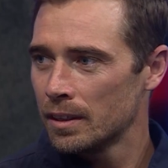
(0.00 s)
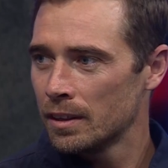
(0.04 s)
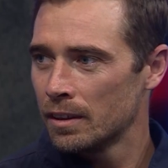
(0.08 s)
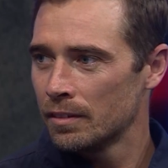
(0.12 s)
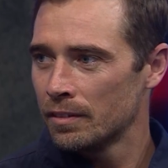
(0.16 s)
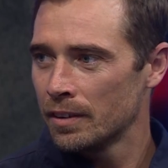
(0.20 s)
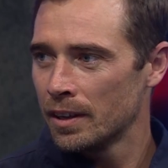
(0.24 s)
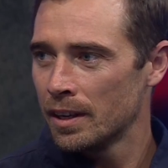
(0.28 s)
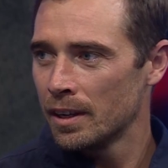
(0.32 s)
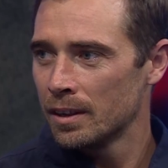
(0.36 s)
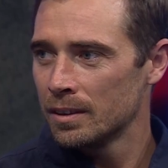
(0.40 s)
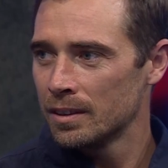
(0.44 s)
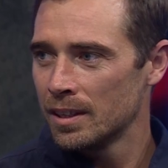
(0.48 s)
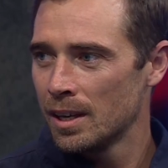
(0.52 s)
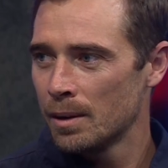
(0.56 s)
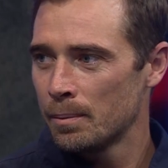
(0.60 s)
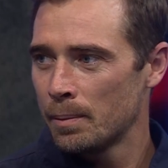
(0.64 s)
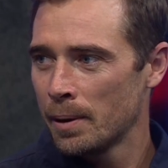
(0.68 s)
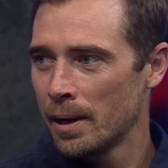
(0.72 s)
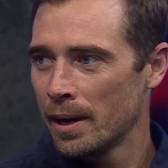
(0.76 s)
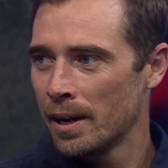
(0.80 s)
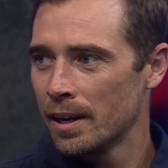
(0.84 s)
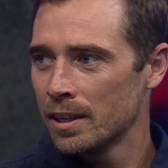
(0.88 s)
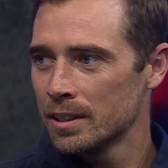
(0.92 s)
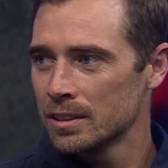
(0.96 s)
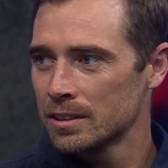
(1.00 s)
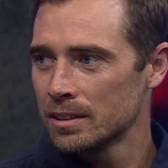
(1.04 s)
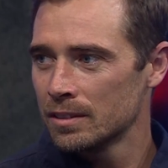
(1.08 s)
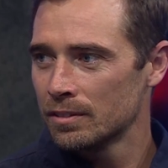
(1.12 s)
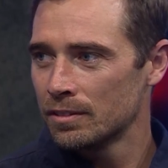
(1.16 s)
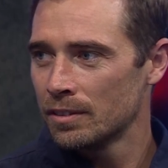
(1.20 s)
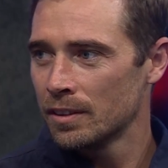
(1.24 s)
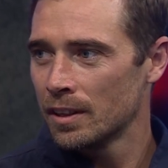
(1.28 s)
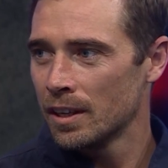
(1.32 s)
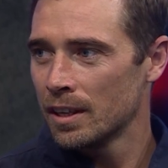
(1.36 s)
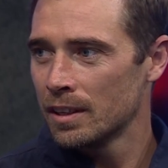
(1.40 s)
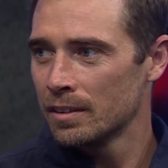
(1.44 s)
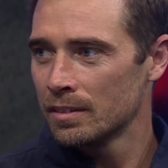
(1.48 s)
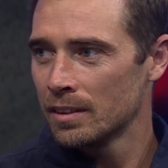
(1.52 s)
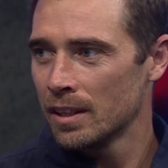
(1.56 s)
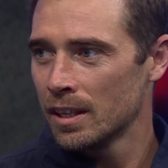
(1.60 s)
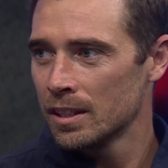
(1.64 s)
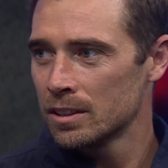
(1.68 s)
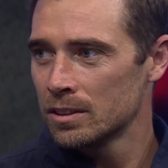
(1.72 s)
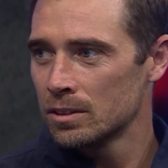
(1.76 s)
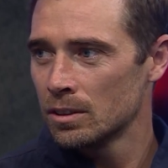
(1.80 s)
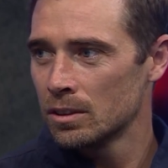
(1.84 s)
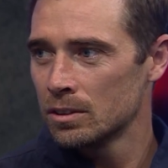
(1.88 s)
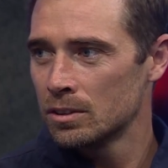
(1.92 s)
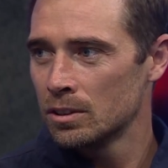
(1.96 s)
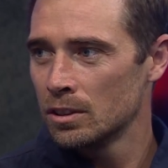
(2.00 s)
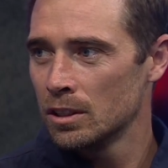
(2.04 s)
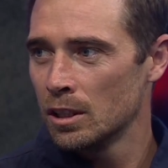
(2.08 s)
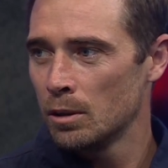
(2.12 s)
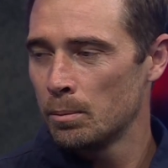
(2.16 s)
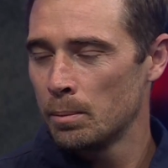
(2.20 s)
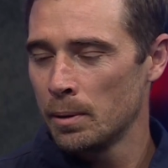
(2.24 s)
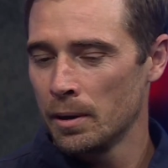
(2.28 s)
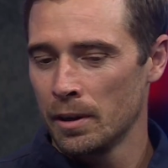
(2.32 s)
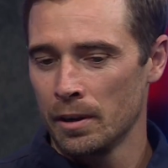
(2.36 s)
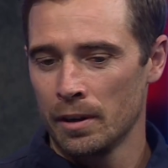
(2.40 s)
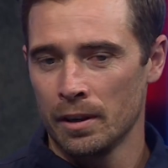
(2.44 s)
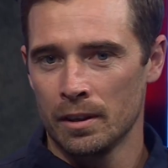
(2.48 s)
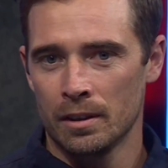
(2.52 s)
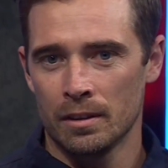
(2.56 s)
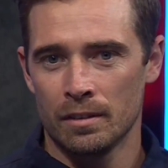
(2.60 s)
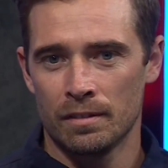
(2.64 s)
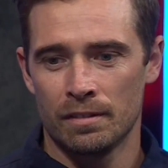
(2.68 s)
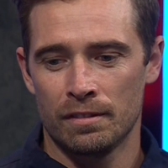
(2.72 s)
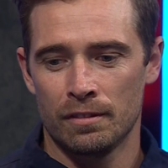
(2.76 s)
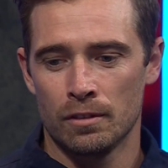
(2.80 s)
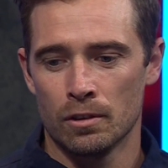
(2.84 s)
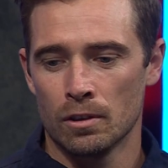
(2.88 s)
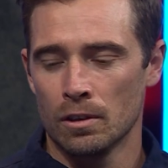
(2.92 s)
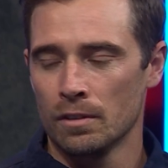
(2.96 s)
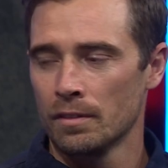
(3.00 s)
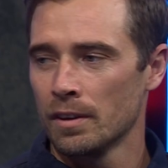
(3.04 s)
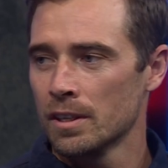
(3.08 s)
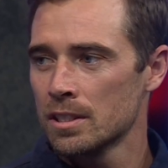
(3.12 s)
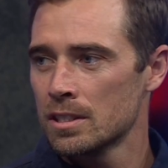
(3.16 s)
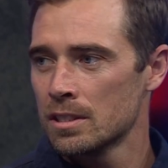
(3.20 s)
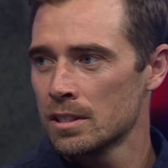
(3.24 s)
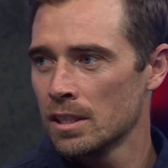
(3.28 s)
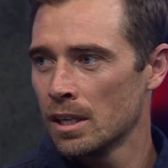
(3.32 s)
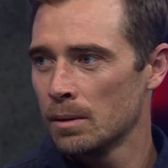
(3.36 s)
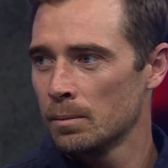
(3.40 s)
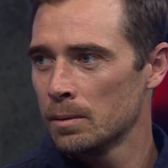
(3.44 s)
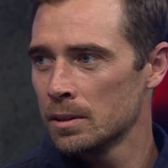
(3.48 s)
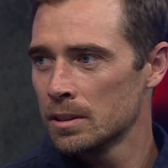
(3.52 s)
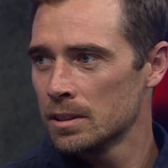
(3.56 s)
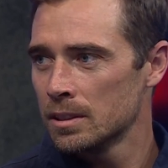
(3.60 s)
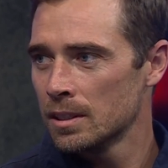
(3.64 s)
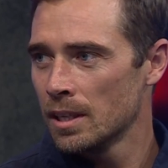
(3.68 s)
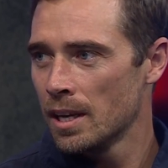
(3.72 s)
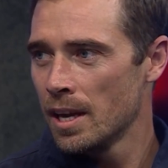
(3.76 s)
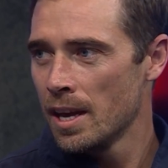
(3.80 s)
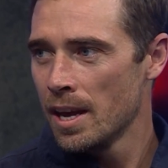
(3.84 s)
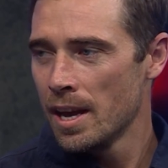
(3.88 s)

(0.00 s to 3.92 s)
of our powers for that sort of 2 year period of four of us seamers